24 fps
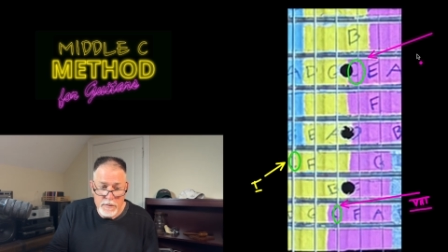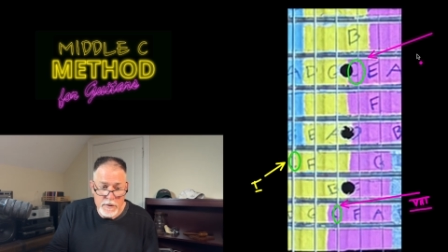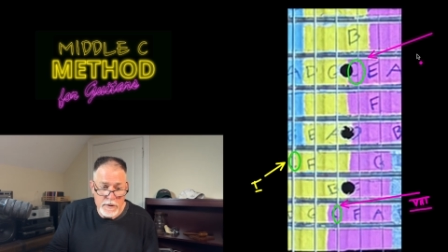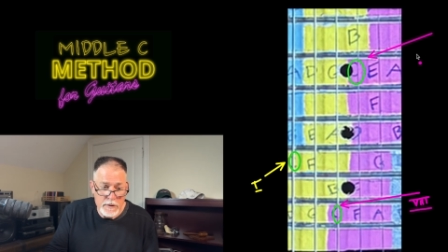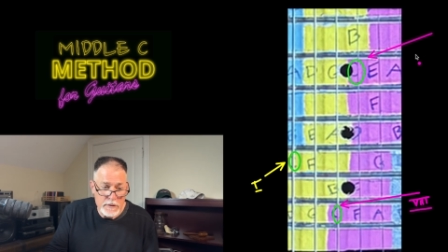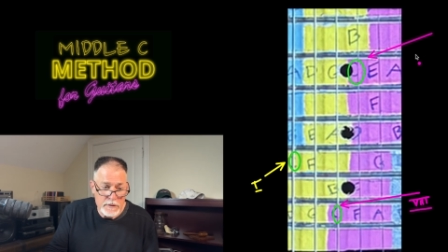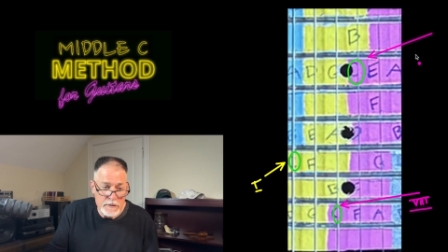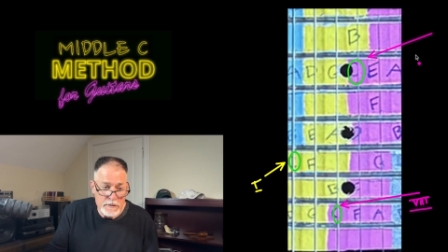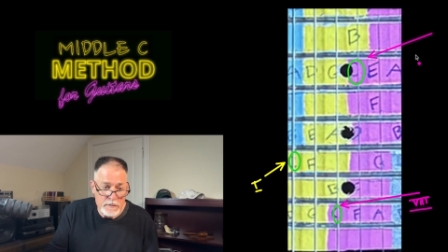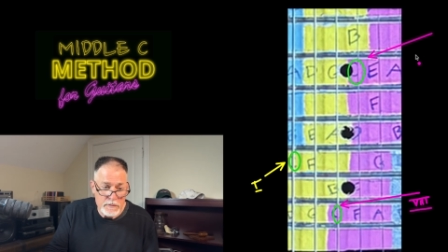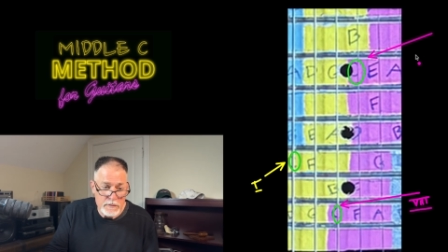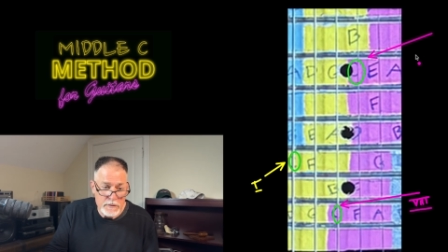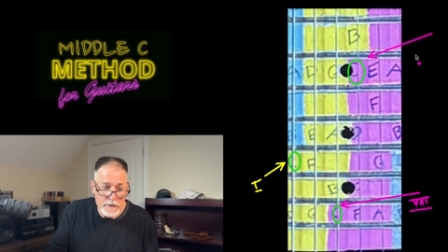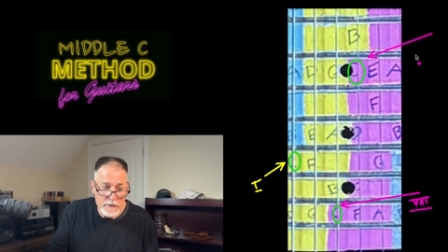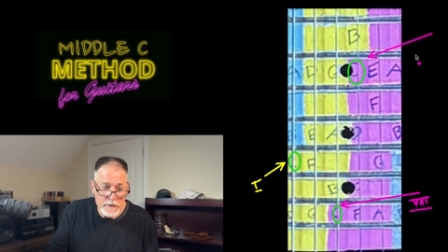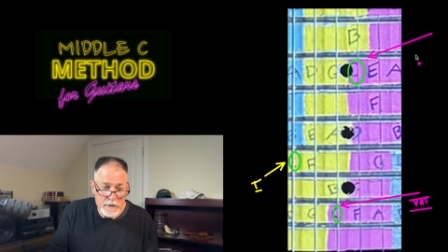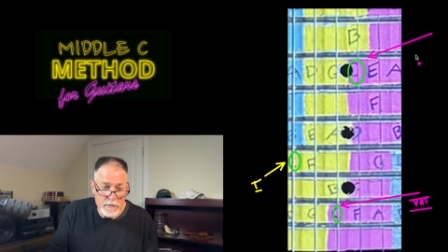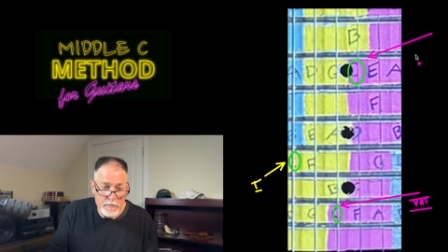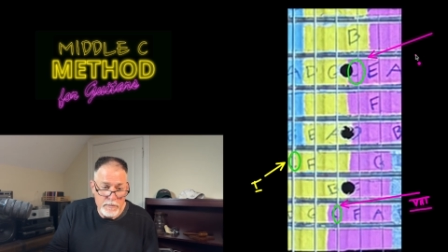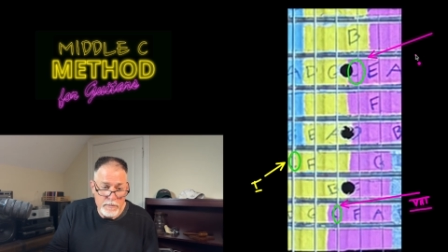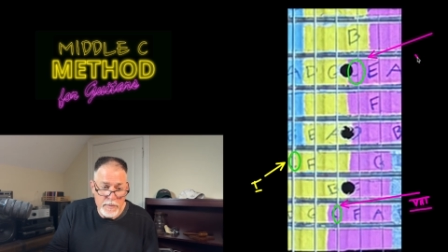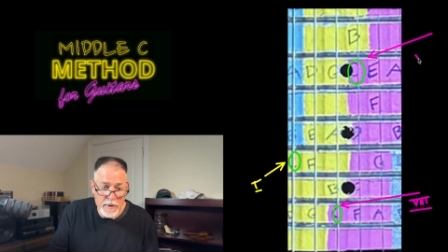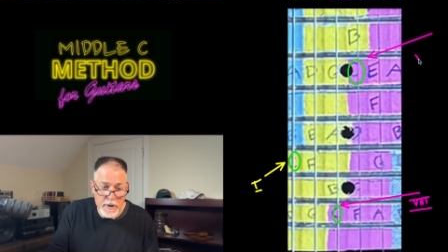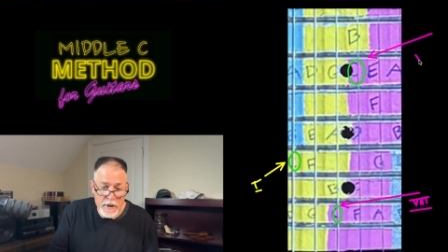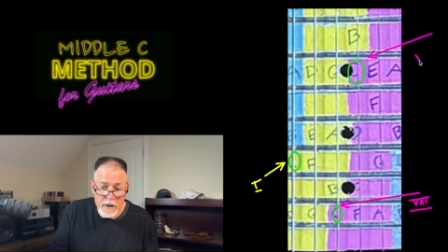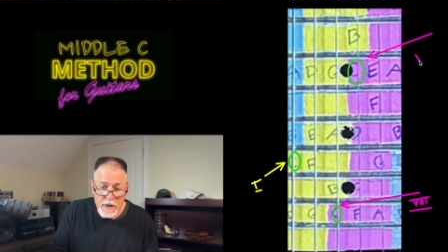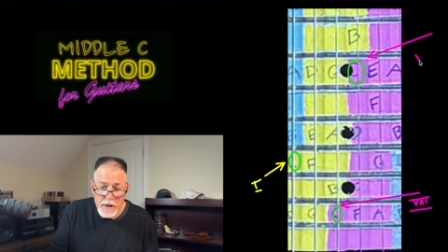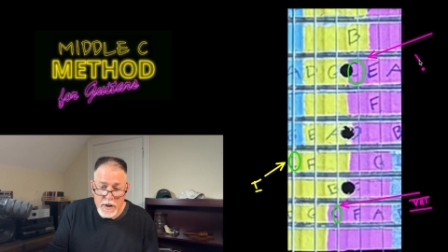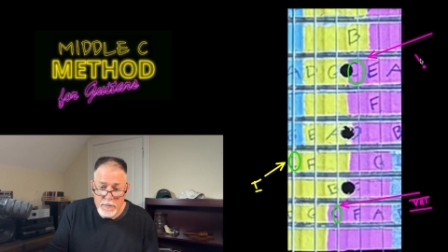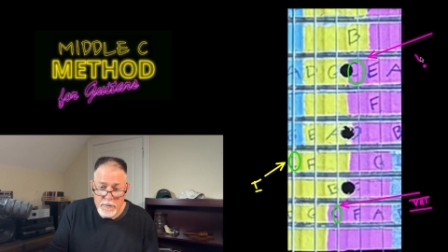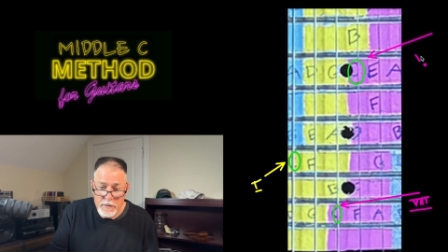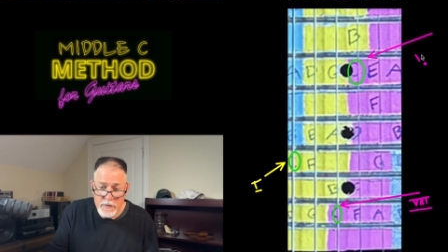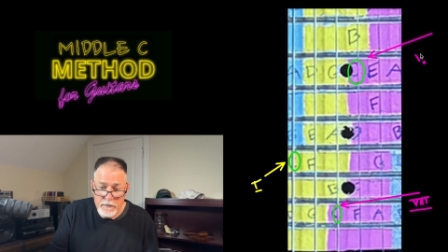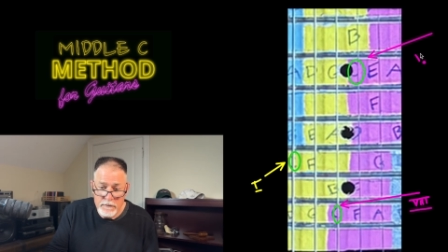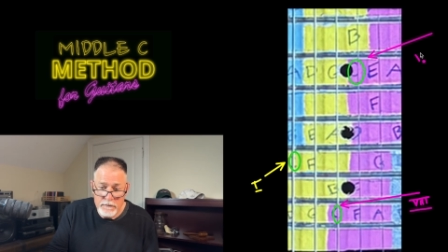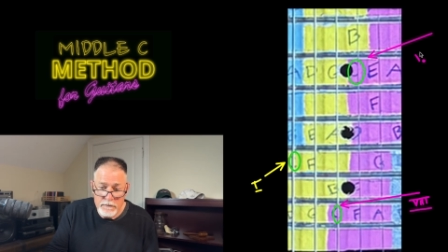because we're at the
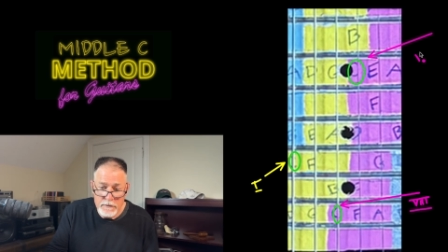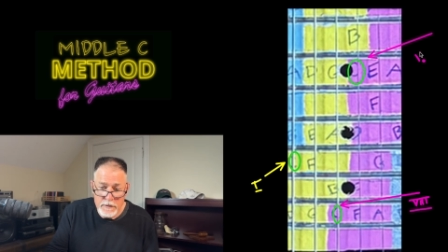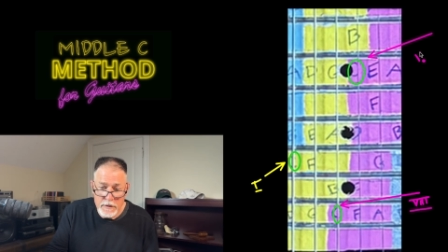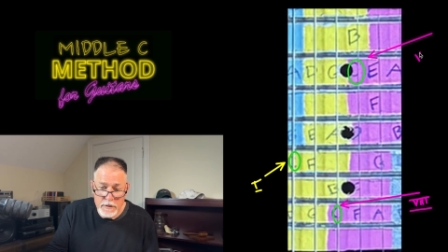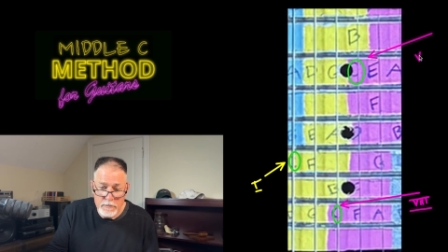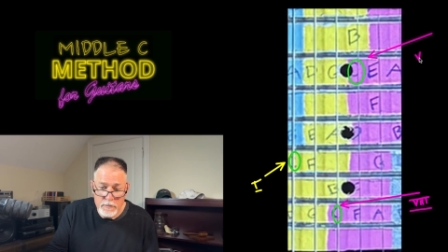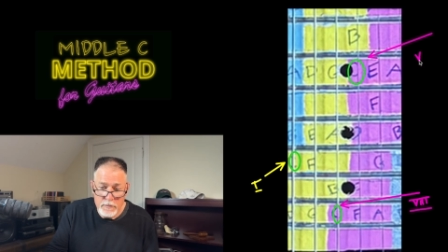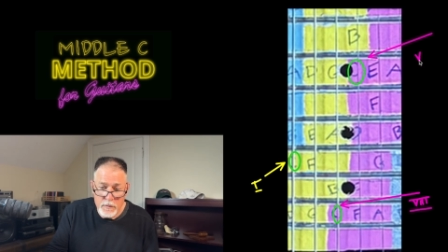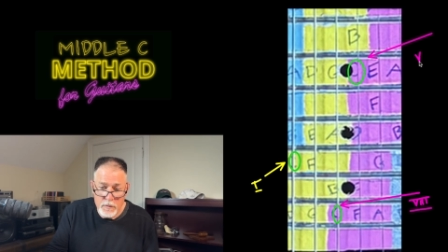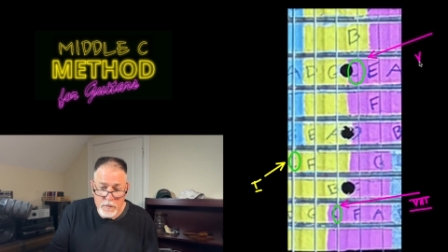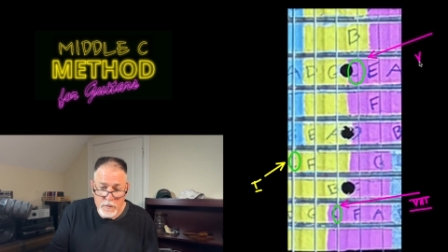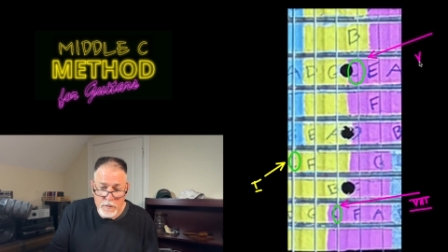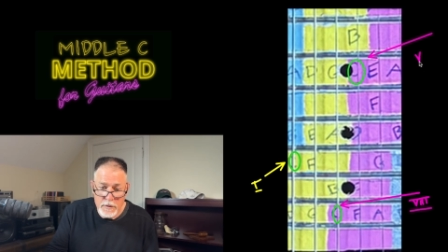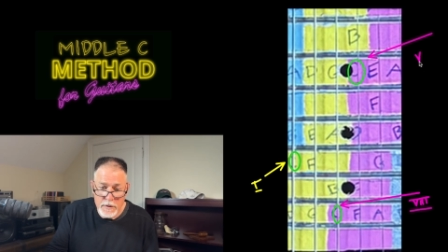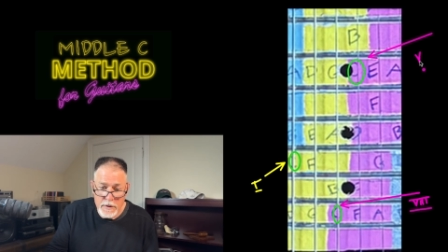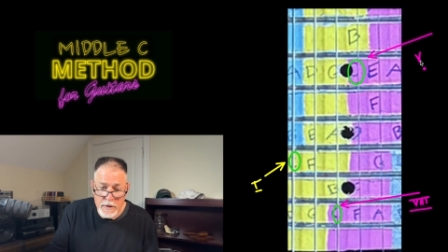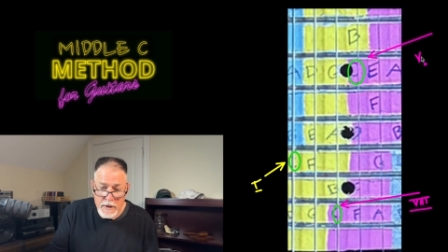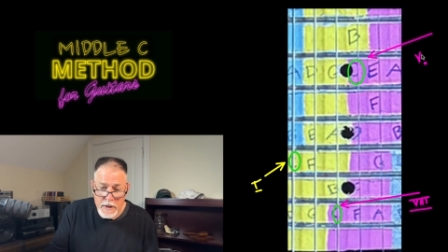bottom of the fretboard